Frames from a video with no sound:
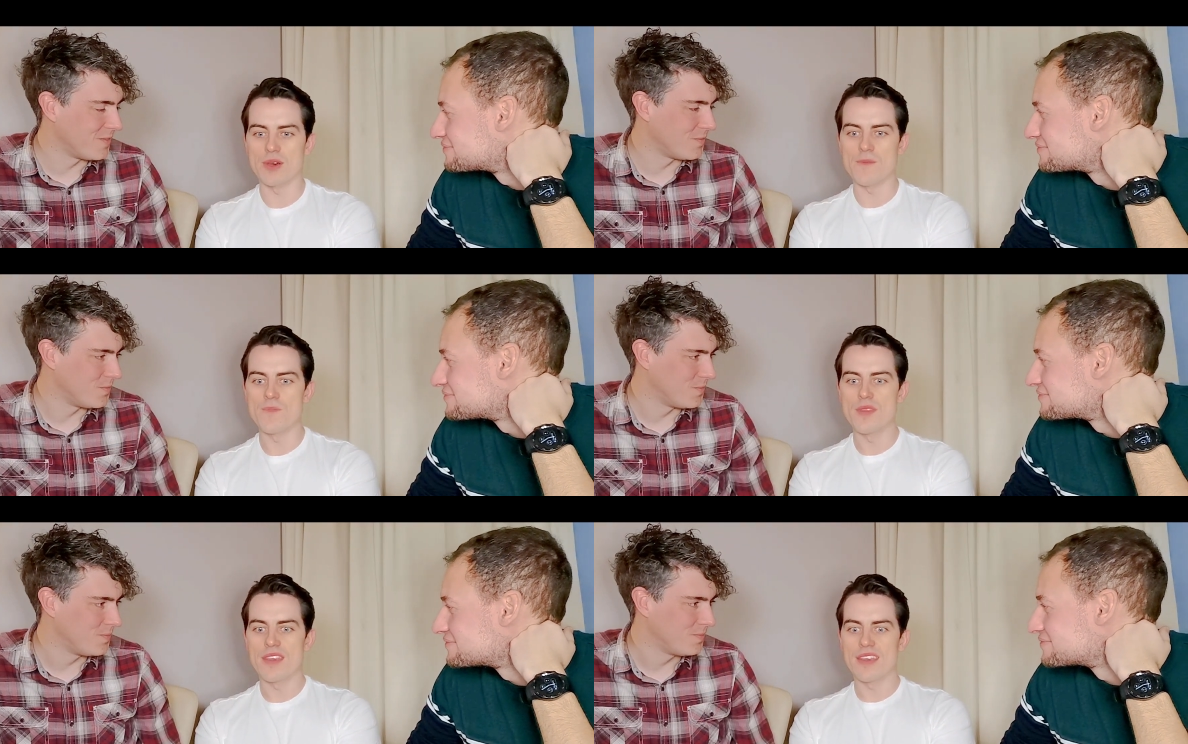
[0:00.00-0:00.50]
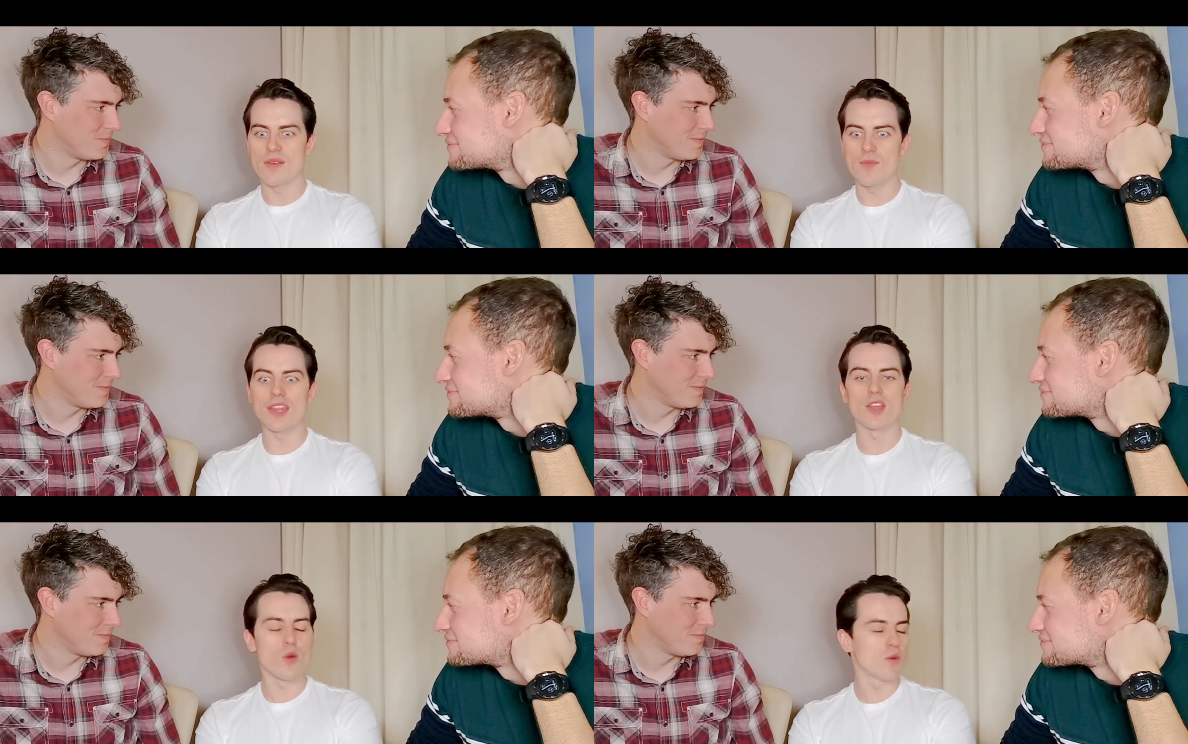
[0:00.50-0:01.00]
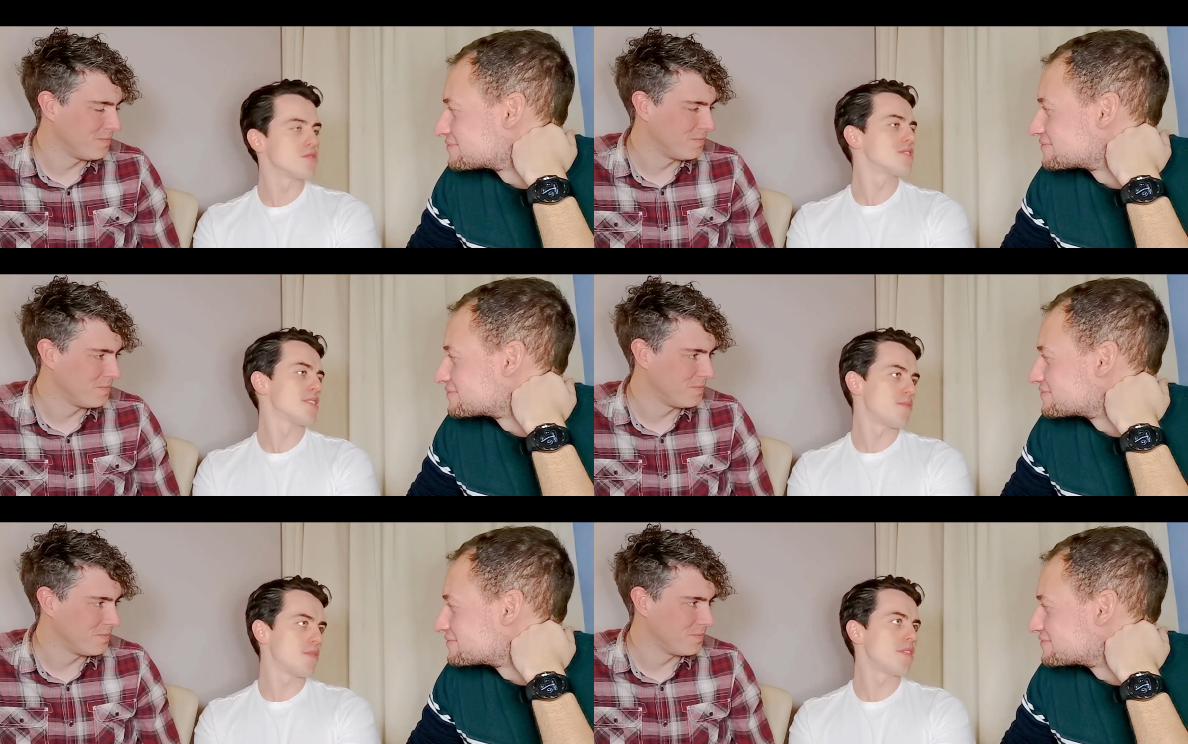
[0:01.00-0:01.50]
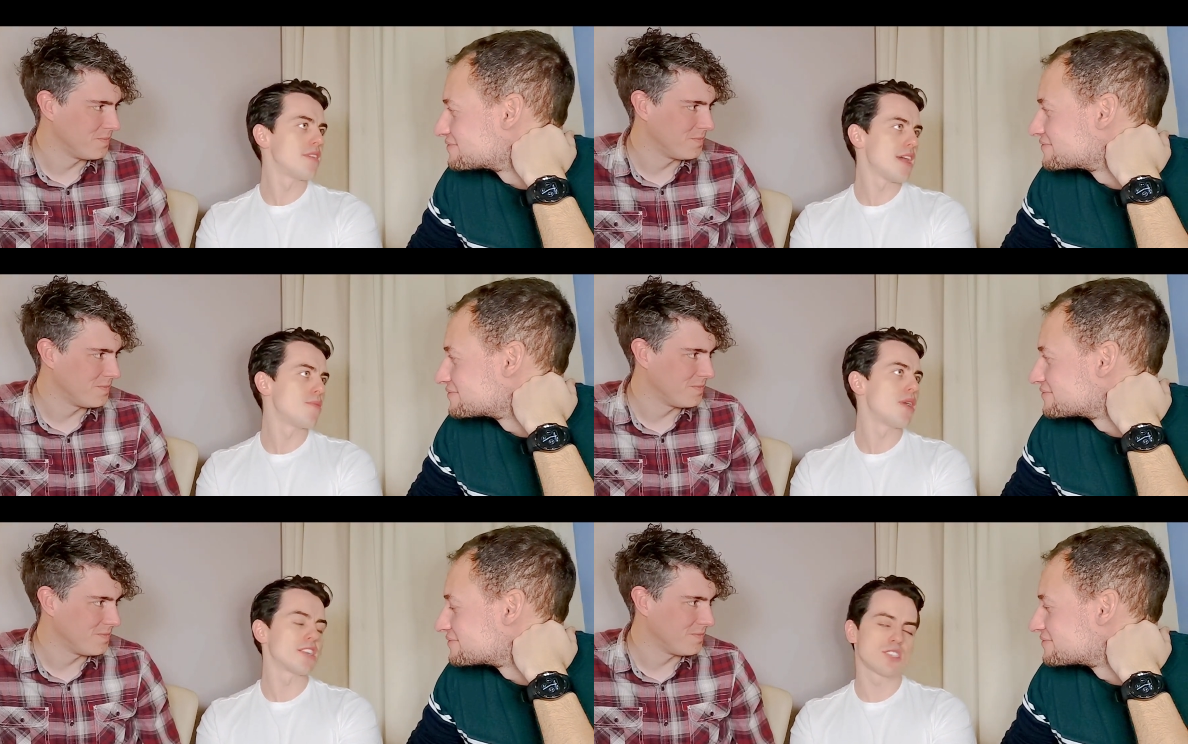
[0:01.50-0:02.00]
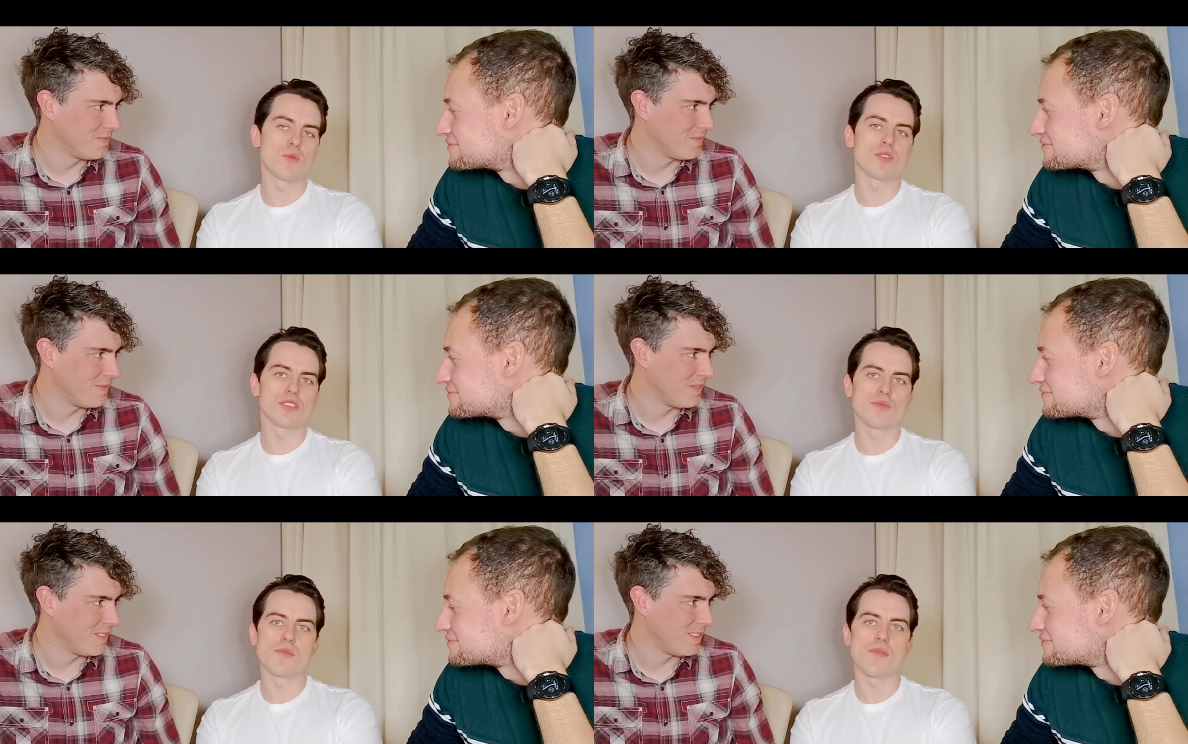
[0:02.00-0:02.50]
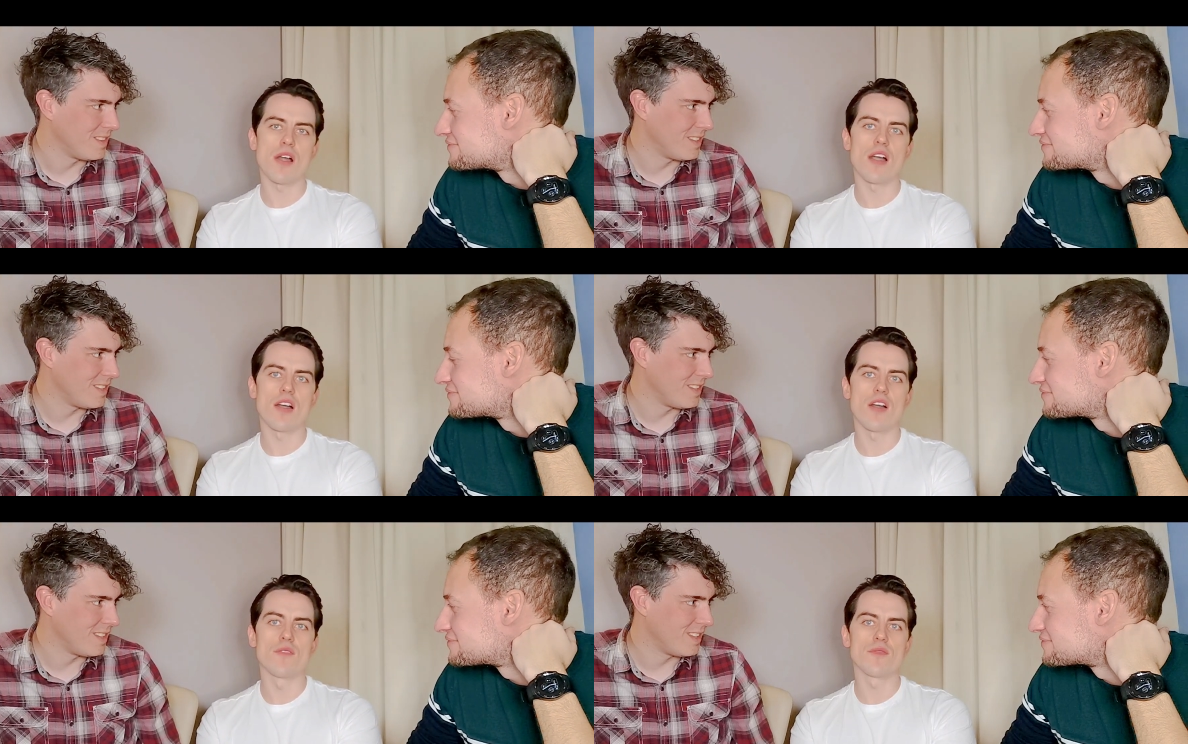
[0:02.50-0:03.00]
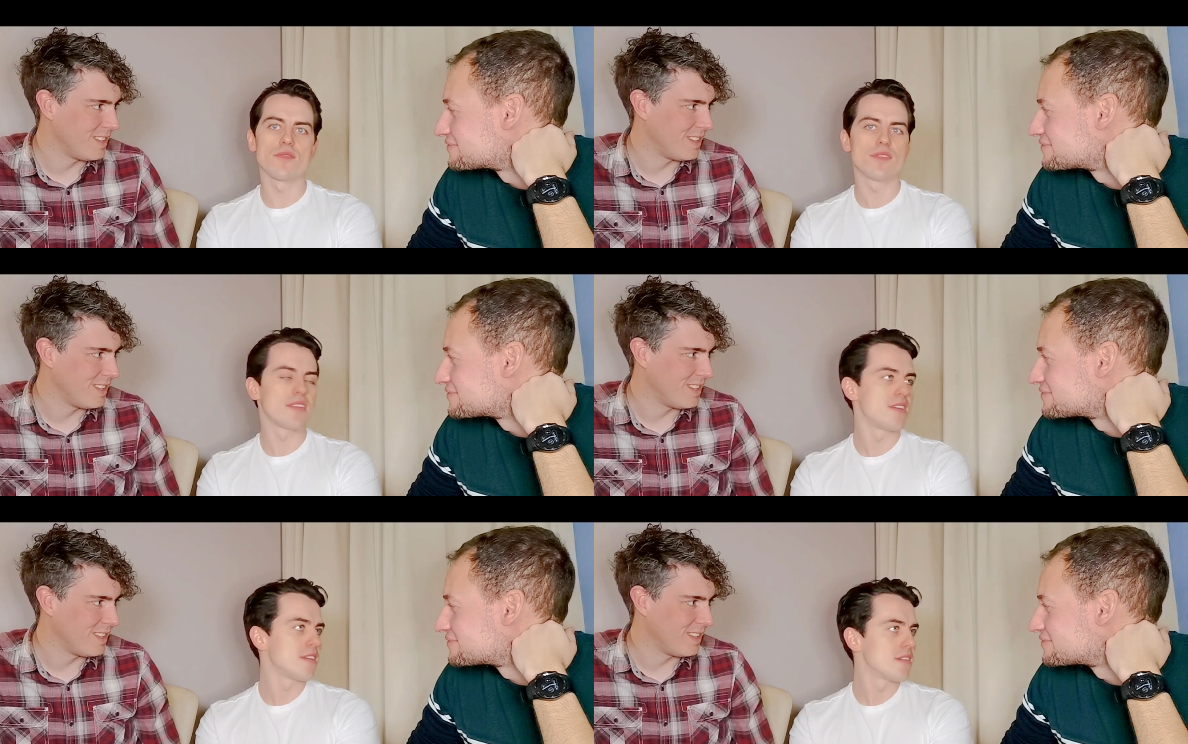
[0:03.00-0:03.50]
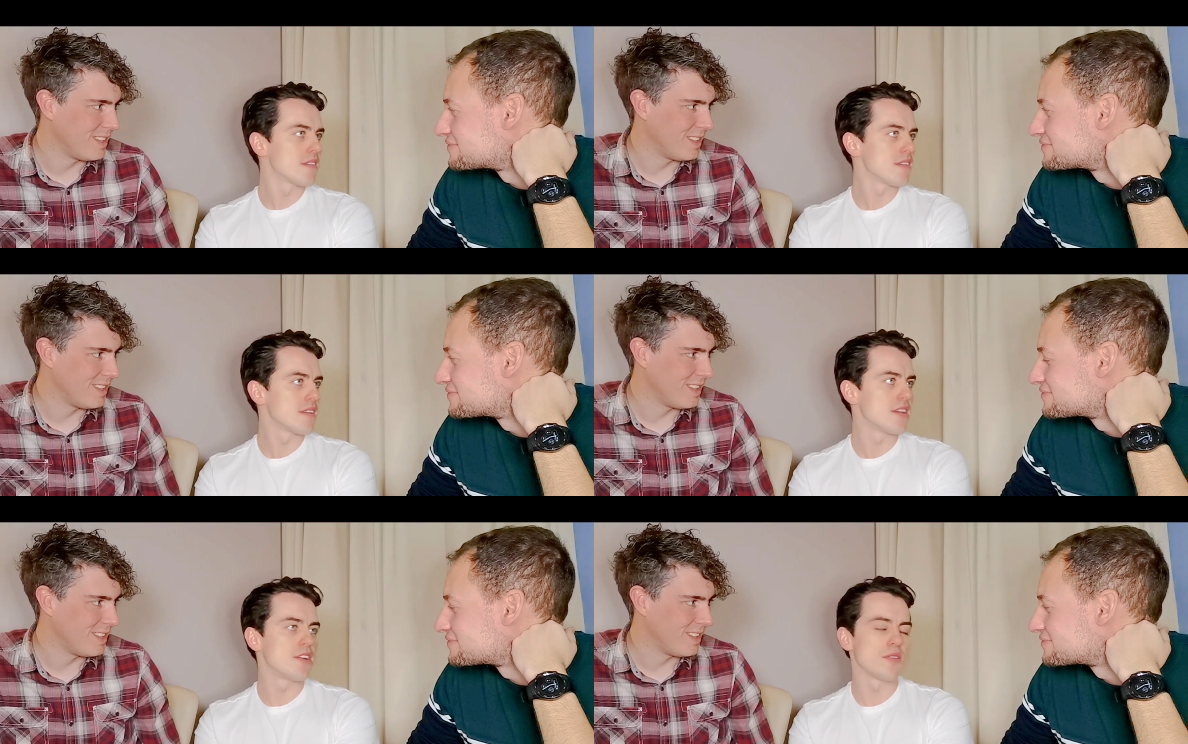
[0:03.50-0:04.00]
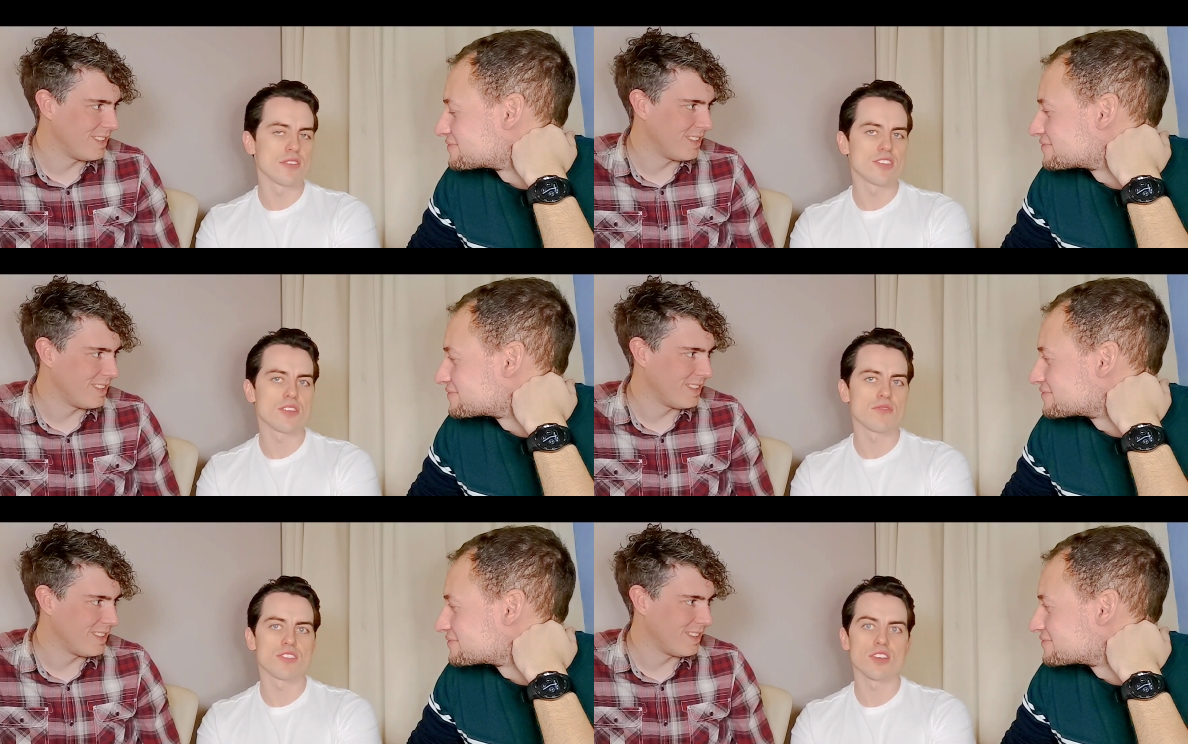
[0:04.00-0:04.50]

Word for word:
Speaker 1: But when they called and said, "Yeah, we actually want you to be a part of the, you know, the January